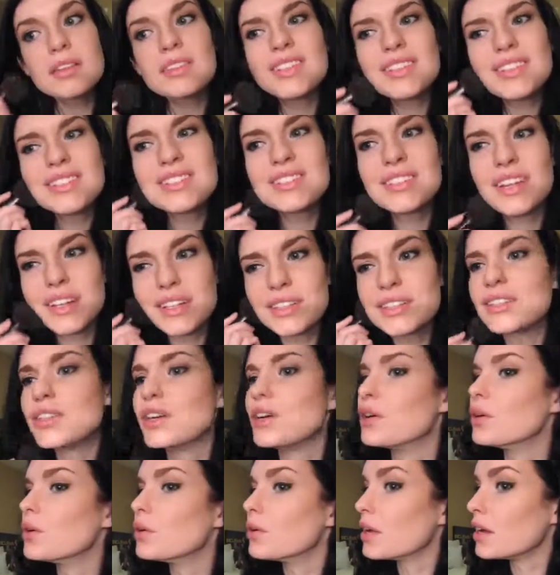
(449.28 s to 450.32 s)
So it's not
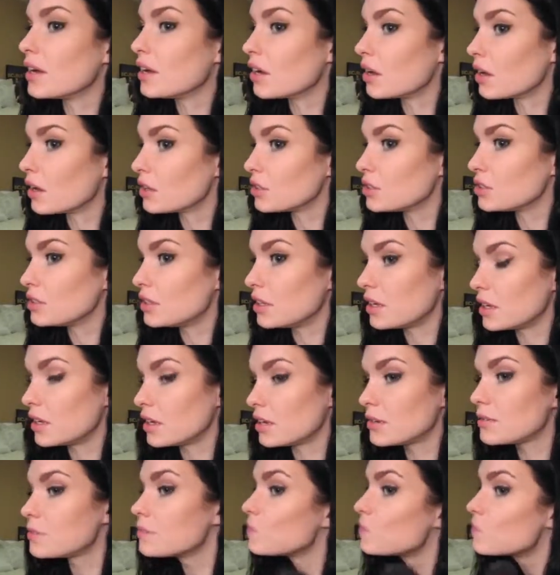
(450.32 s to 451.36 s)
so like harsh
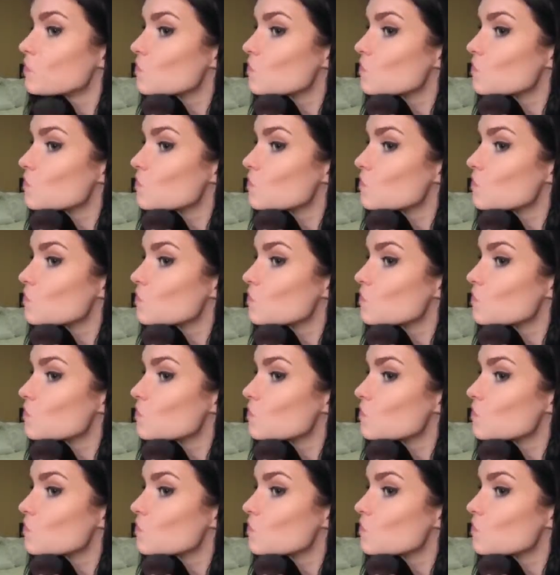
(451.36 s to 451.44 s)
there.